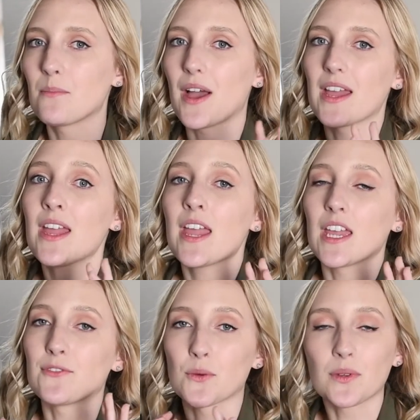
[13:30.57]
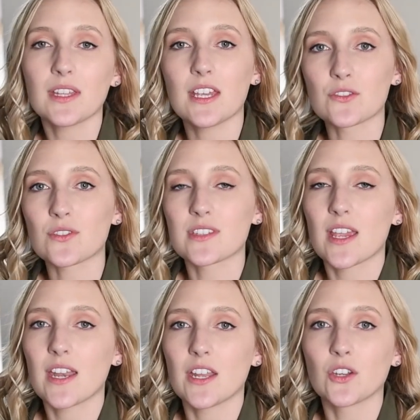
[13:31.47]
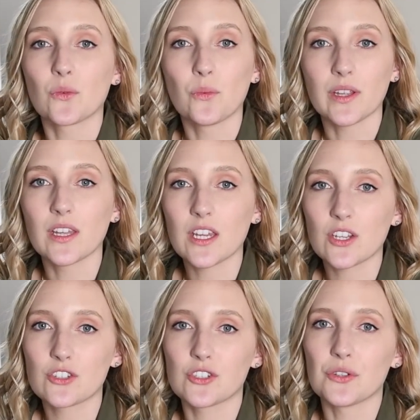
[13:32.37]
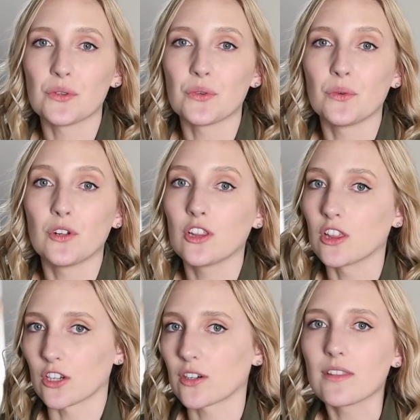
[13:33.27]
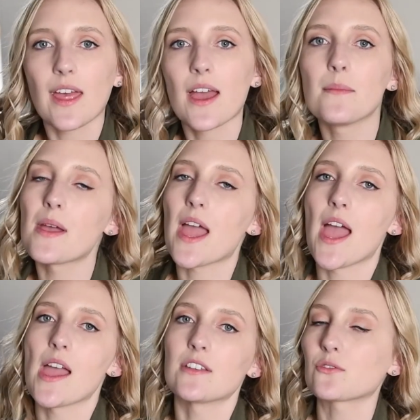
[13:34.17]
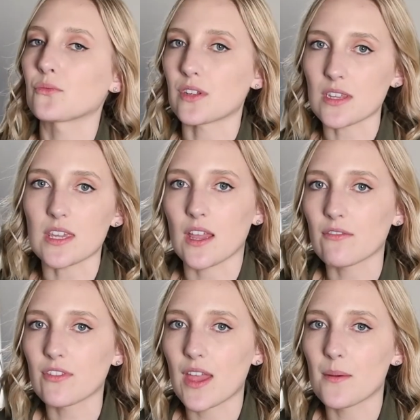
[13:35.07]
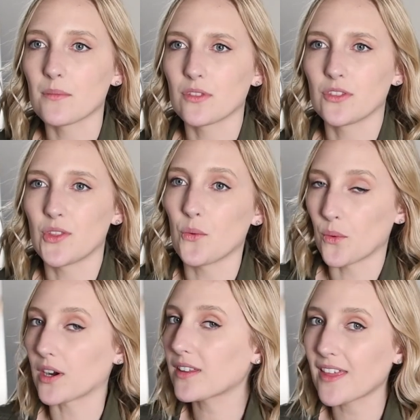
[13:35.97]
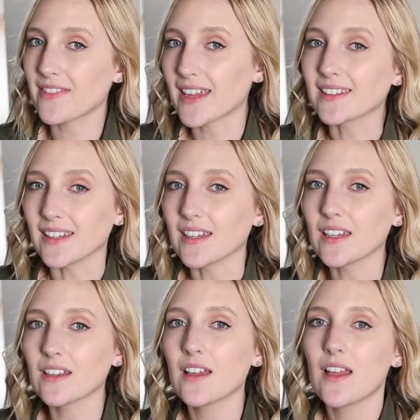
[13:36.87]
but if you're really interested and you're willing to learn them and really give them the work that they need,